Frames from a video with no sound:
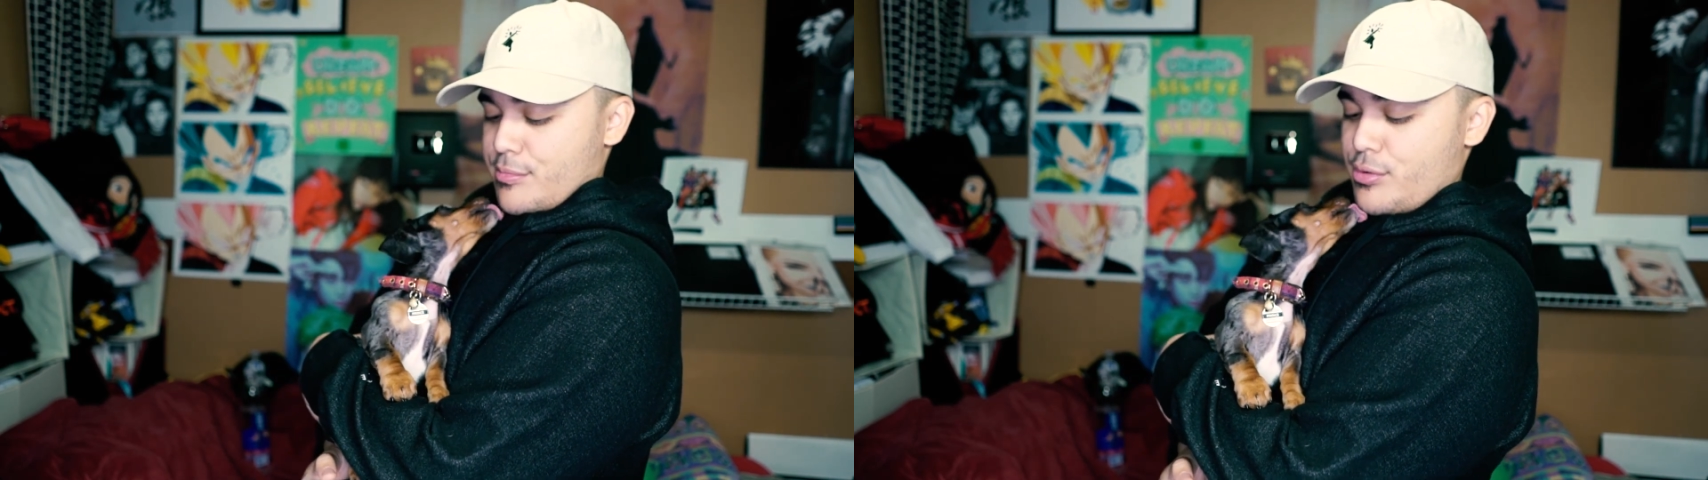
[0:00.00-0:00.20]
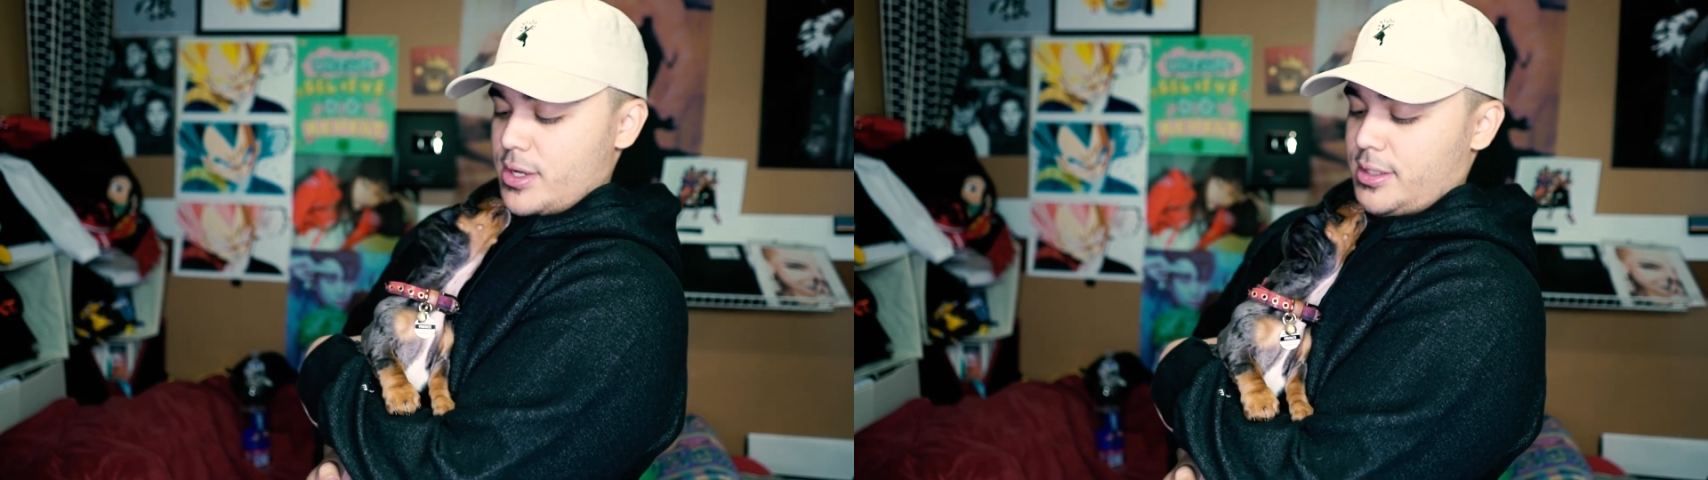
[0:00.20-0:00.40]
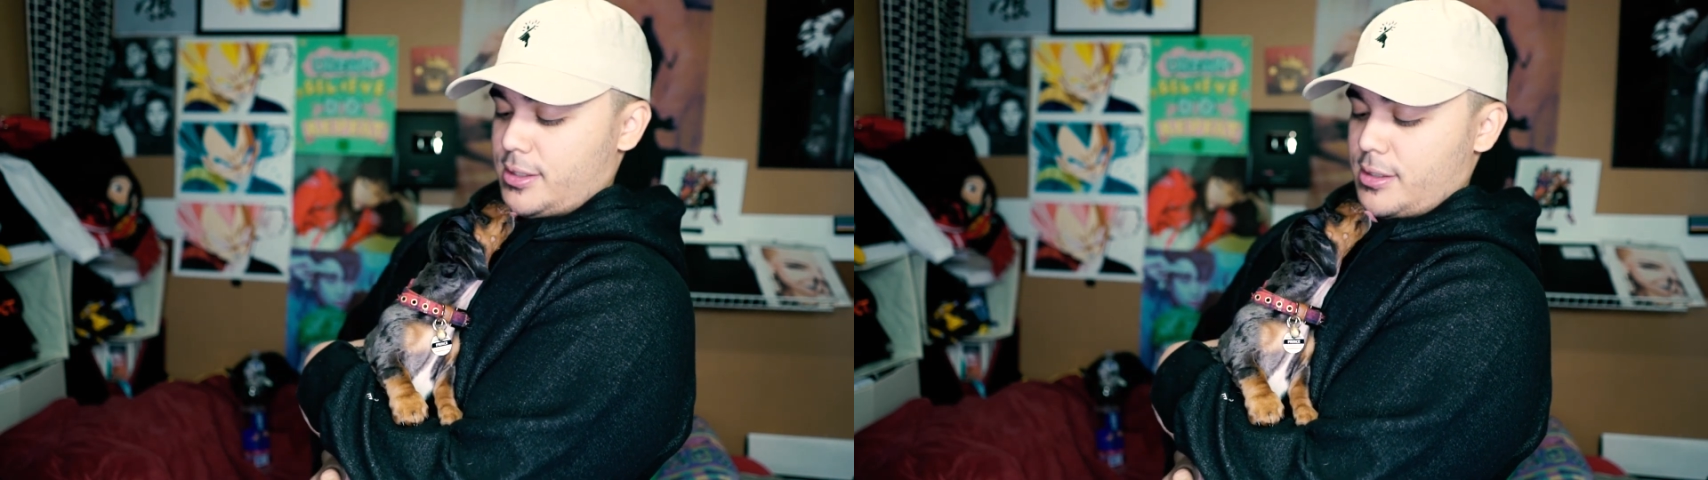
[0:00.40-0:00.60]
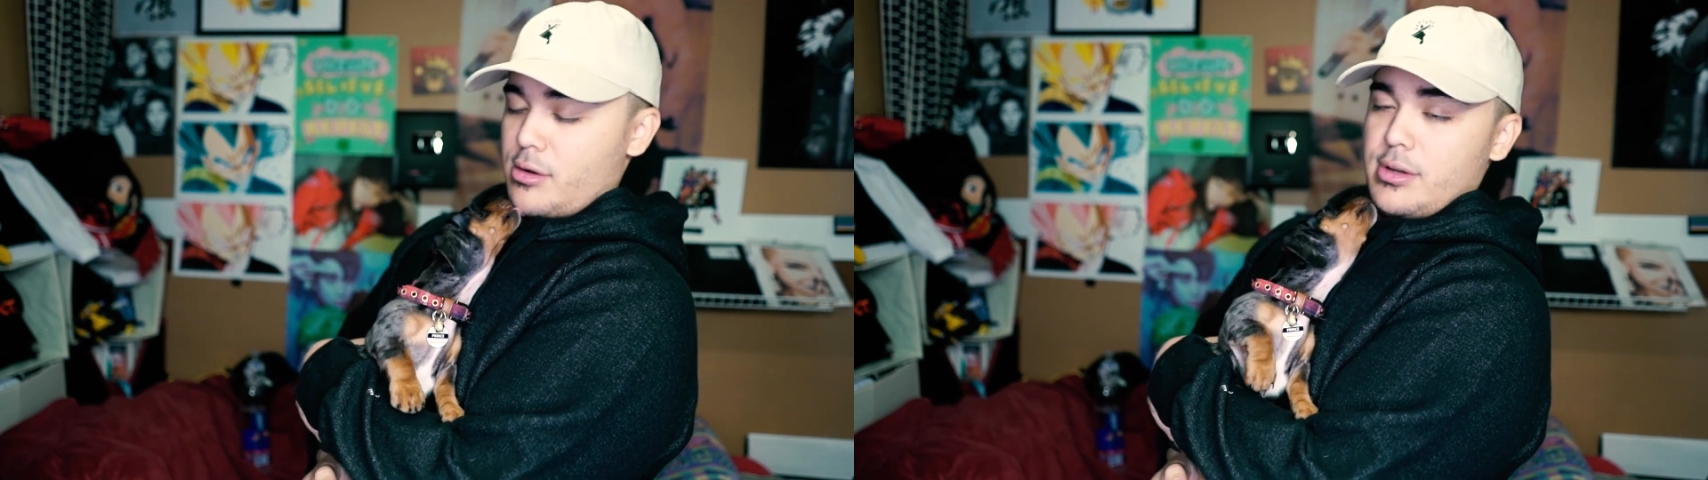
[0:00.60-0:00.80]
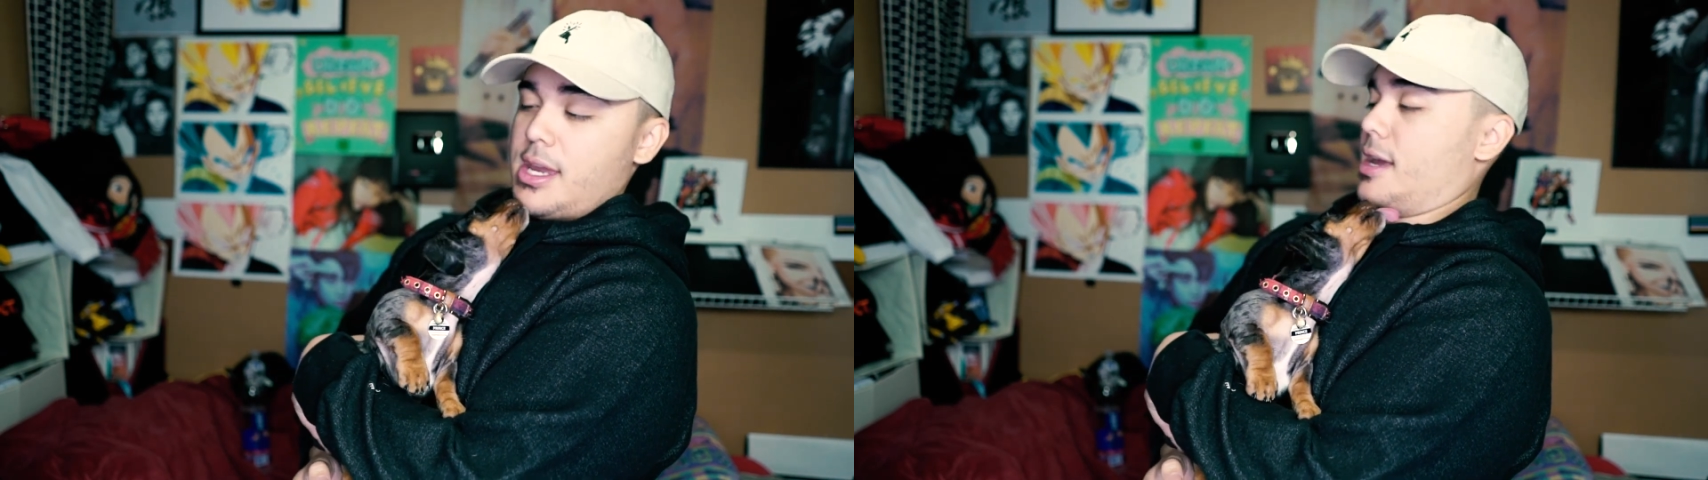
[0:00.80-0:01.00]
Prince.
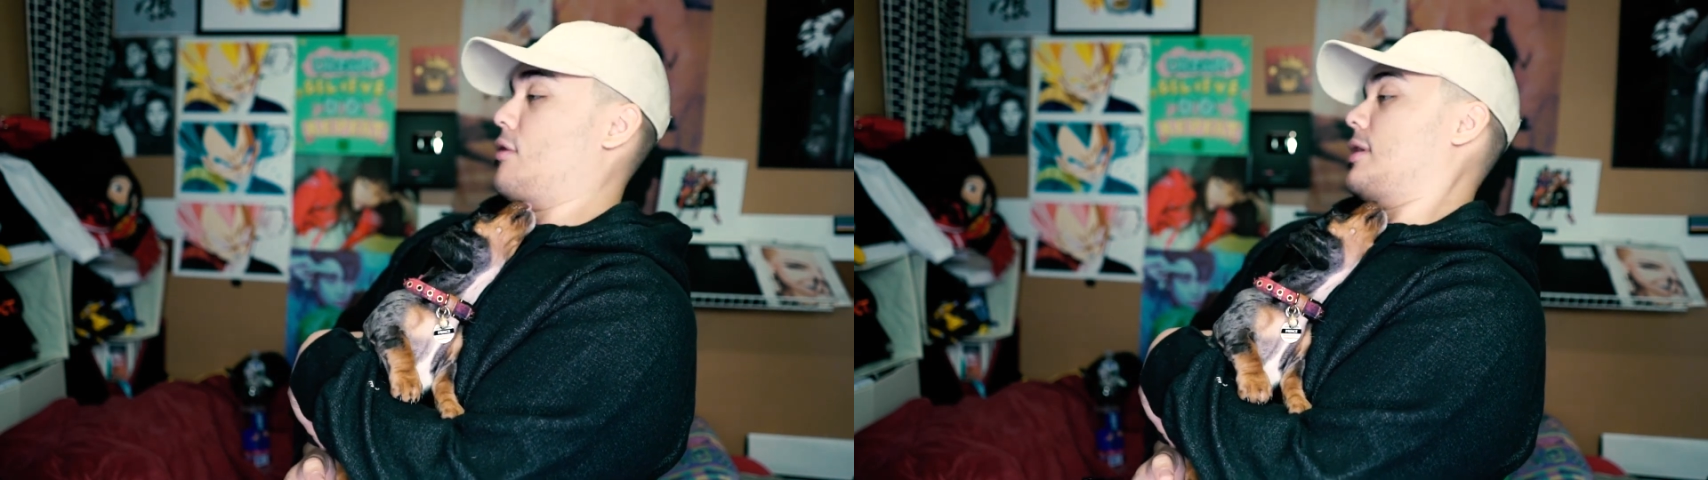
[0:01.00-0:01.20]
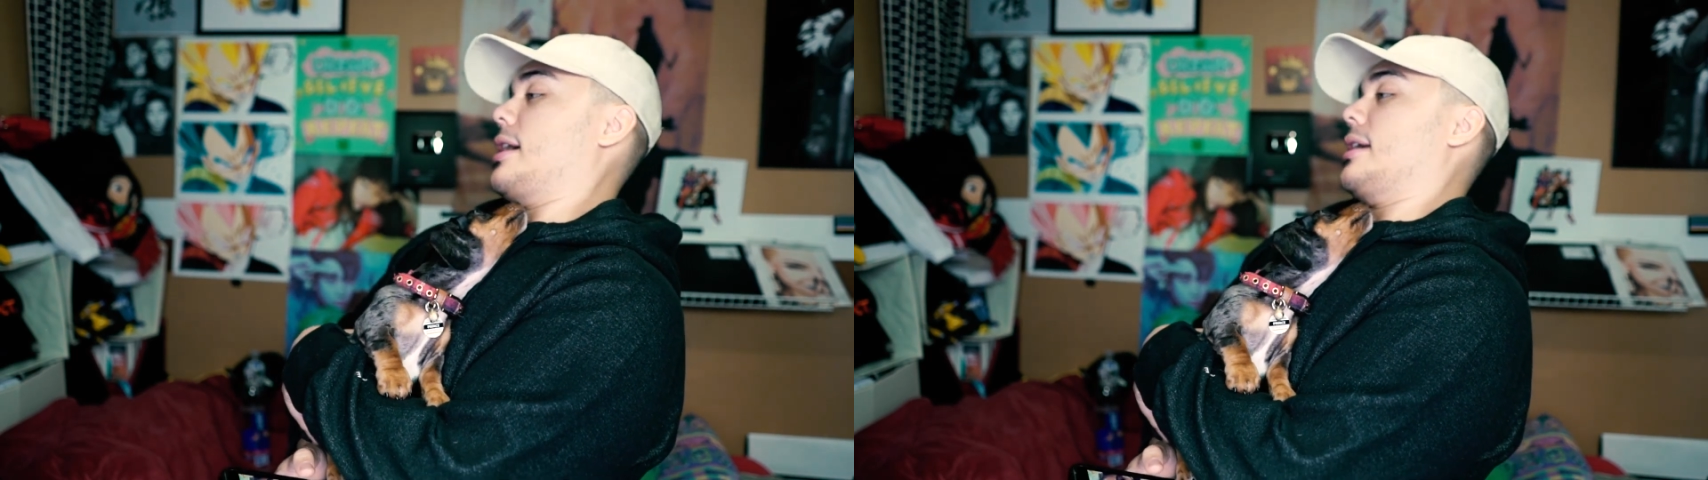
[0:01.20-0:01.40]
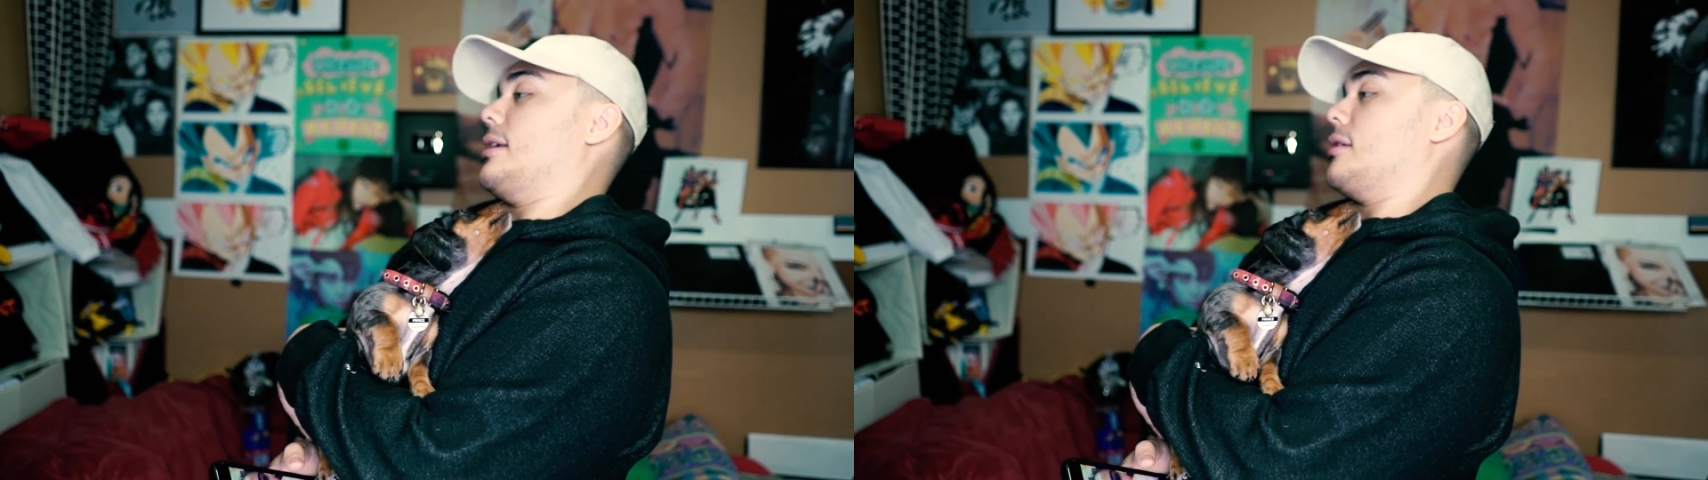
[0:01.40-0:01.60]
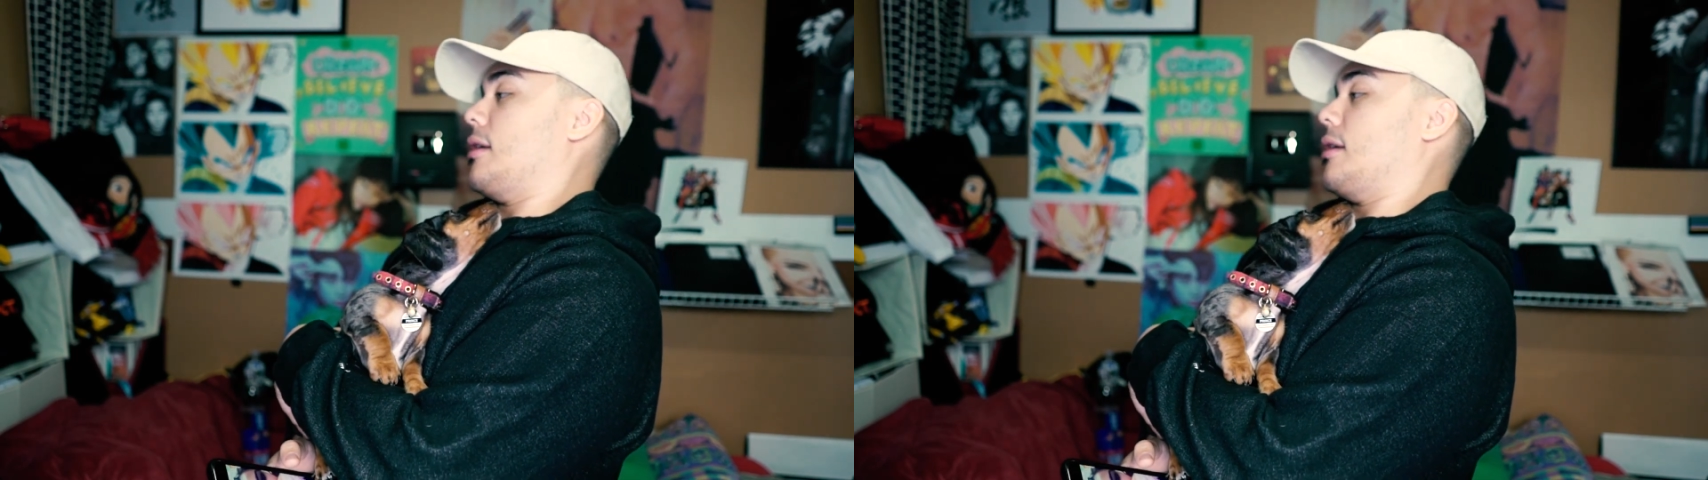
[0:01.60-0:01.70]
Okay, okay.